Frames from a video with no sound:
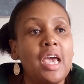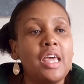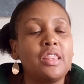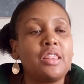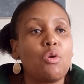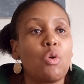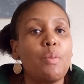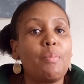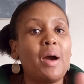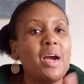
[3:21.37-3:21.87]

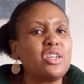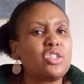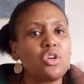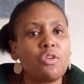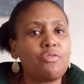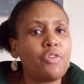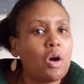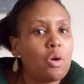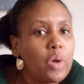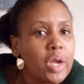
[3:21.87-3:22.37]
They were part
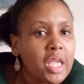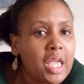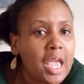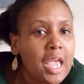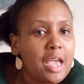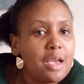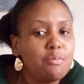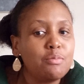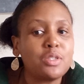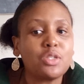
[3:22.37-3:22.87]
of our
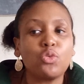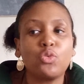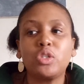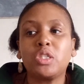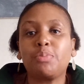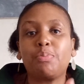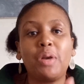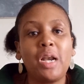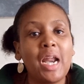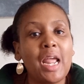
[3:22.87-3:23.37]
games,
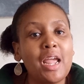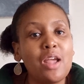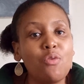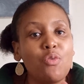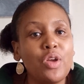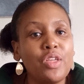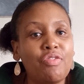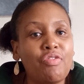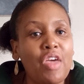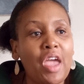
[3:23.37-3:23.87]
would play
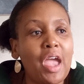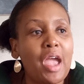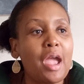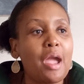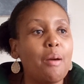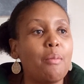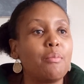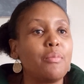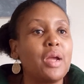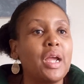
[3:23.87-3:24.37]
with
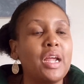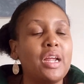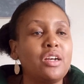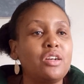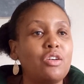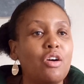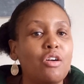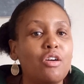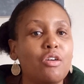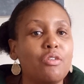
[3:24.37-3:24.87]
them
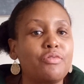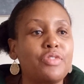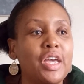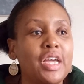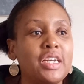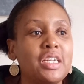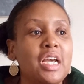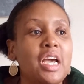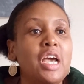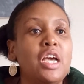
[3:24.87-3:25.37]
and all of
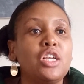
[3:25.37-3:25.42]
that.